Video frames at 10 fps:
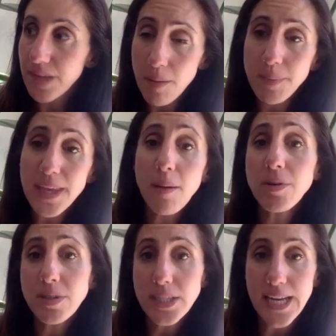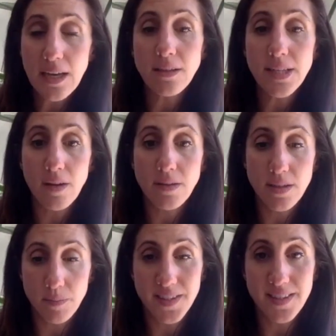being able to nail down
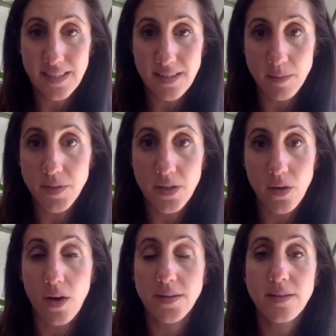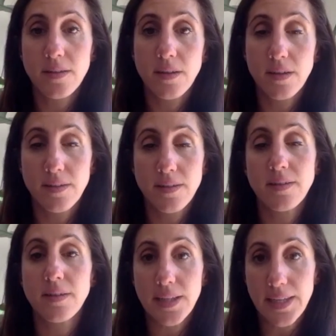some systems to
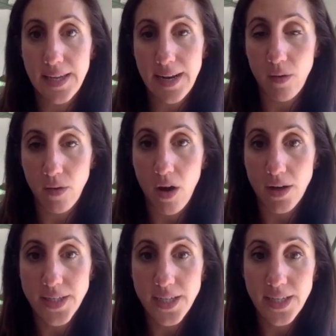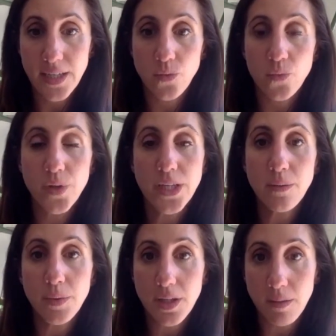consistently get out content is really,
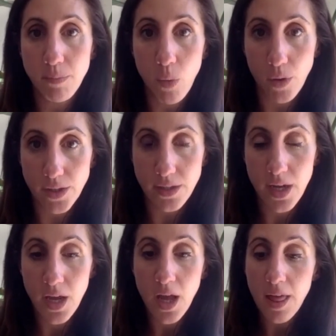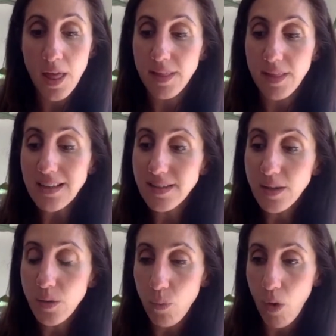really important. The last thing
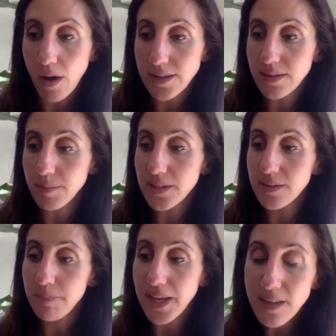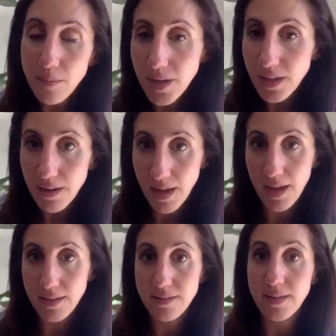you want is to be spending money on
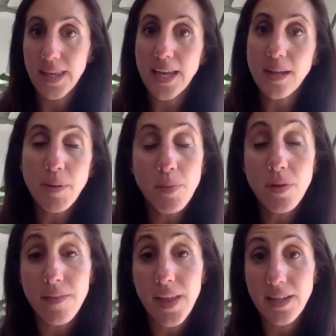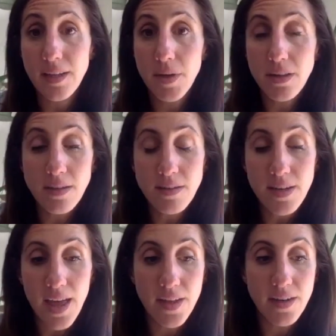ads, getting people on that email list,
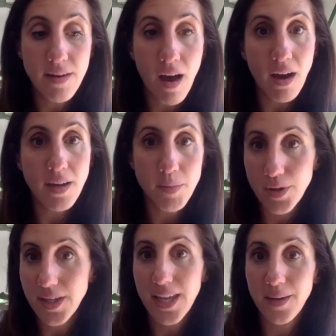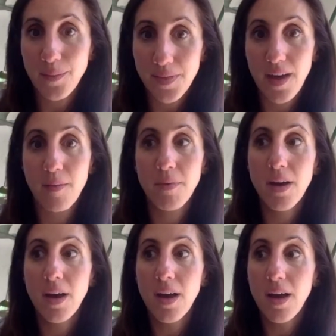and then not communicating with them
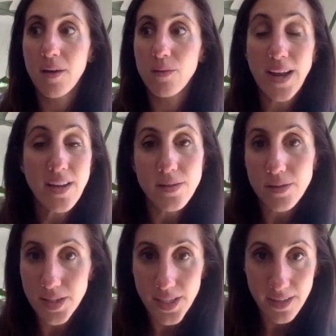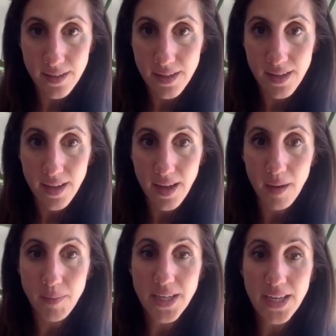regularly.
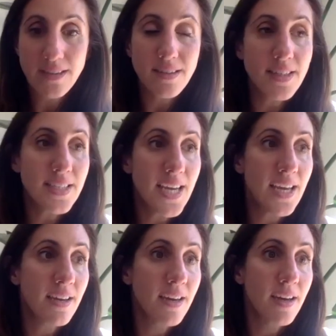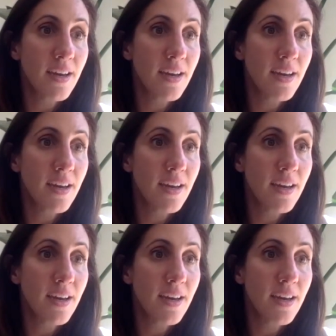I mean, it's going to take,